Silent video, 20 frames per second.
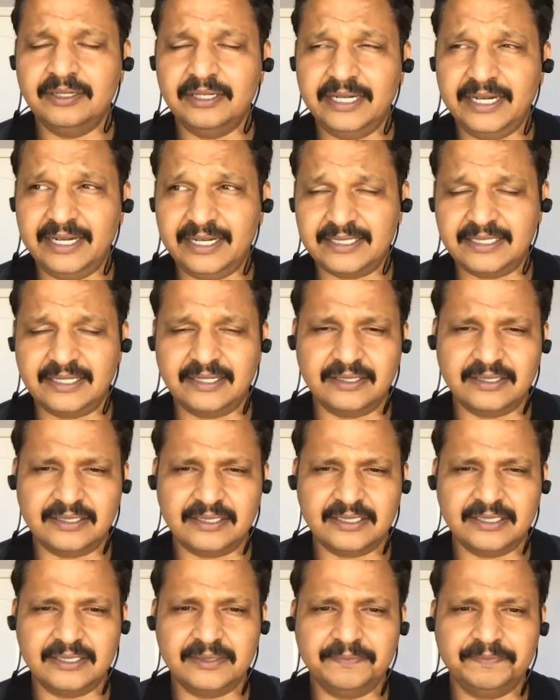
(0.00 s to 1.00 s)
data
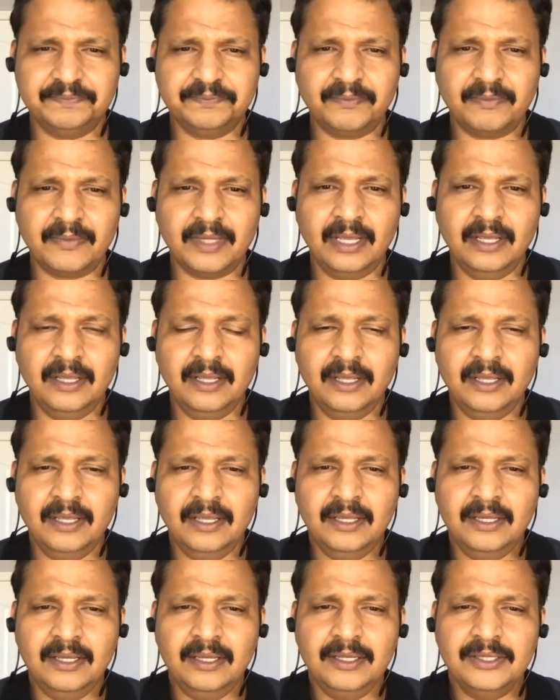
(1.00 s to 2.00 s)
centers.
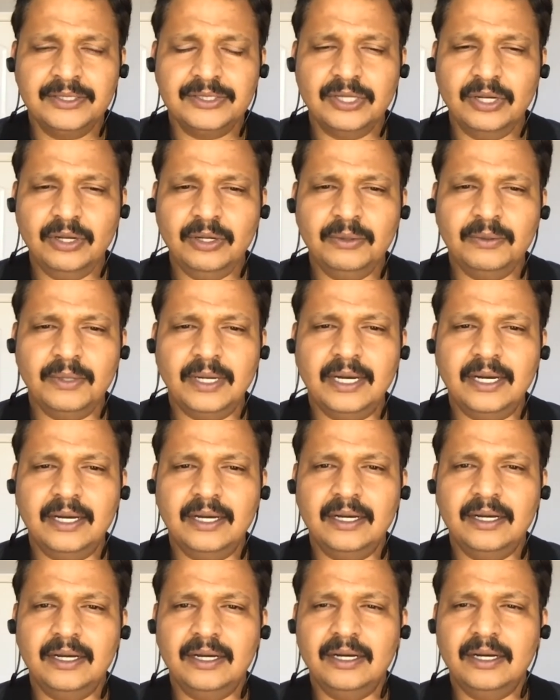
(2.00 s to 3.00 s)
So
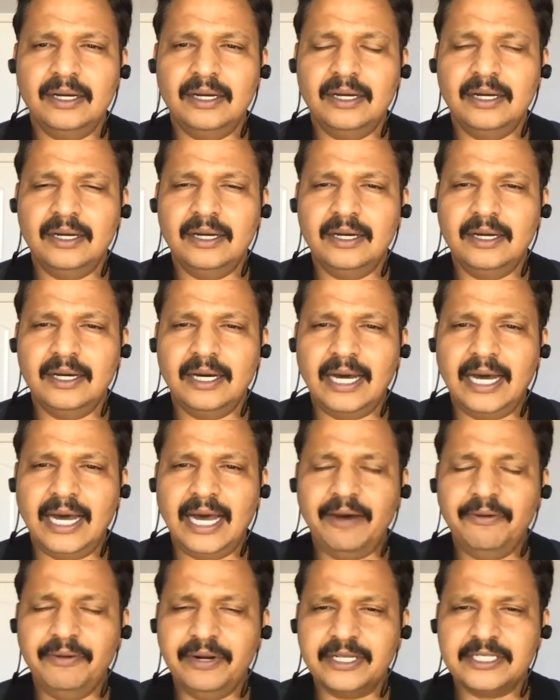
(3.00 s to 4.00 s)

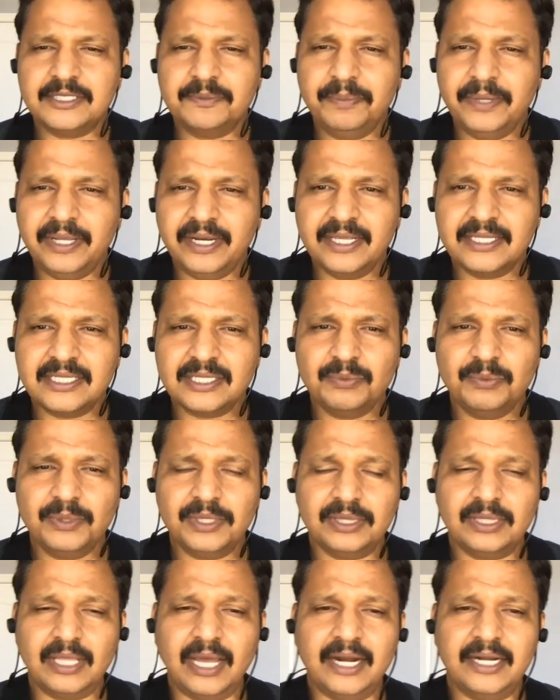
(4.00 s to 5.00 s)
our experience with
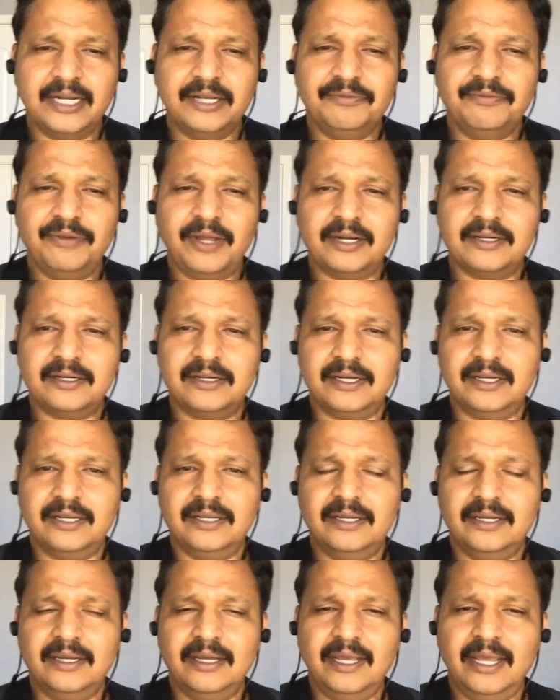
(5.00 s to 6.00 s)
Artifactory
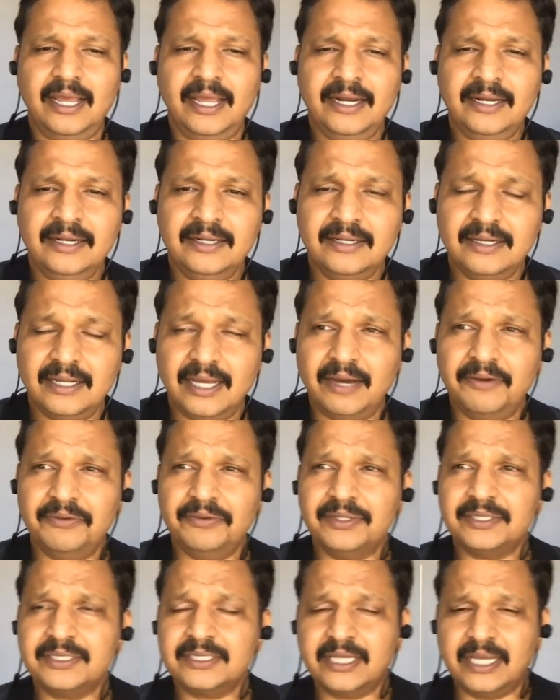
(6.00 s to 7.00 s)
and
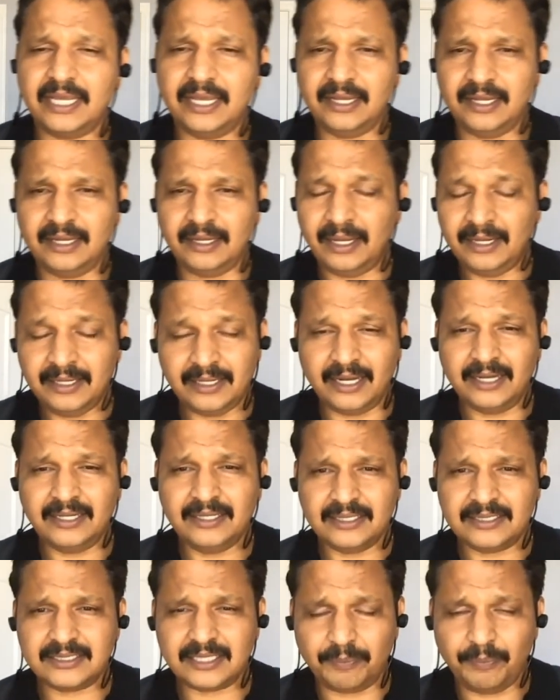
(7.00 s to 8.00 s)
our scale and
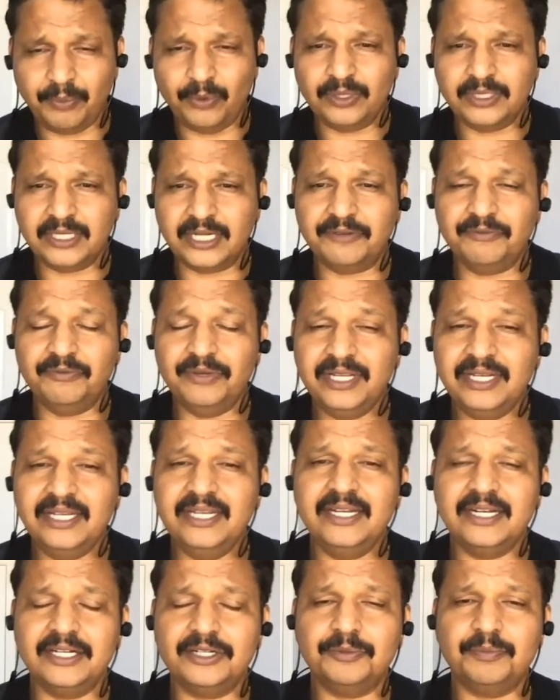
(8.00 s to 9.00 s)
the support that we
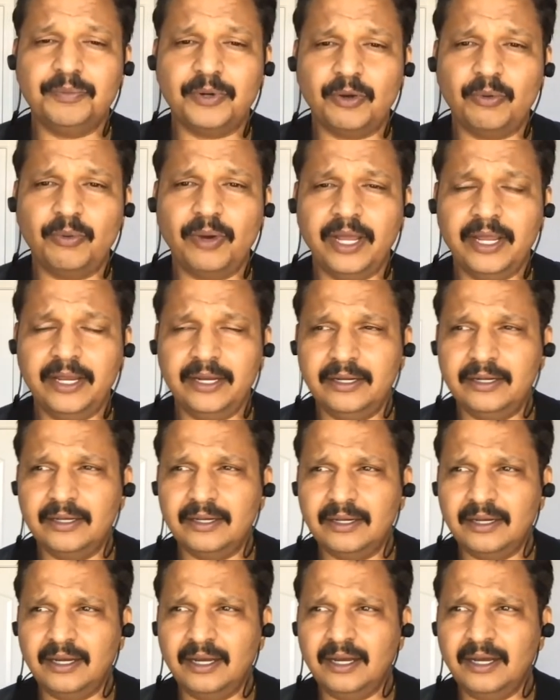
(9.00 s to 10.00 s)
needed to provide
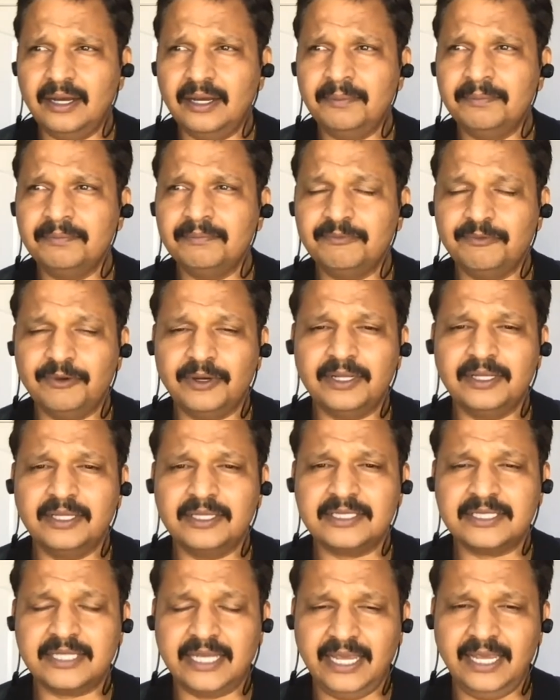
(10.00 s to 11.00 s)
for the
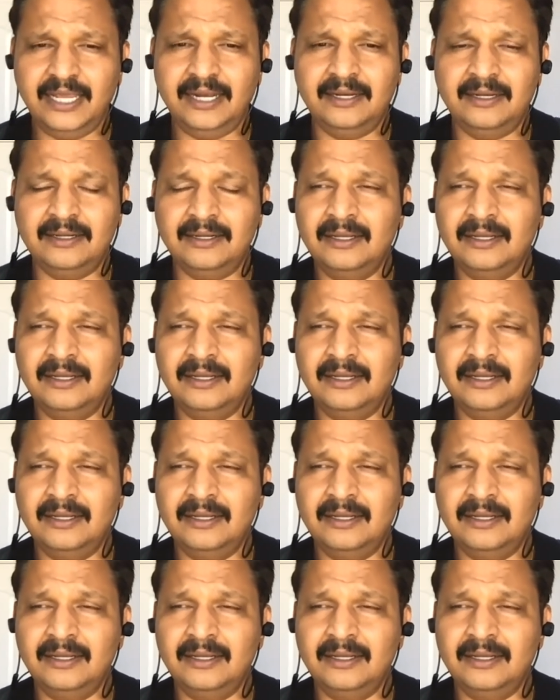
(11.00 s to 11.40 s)
scale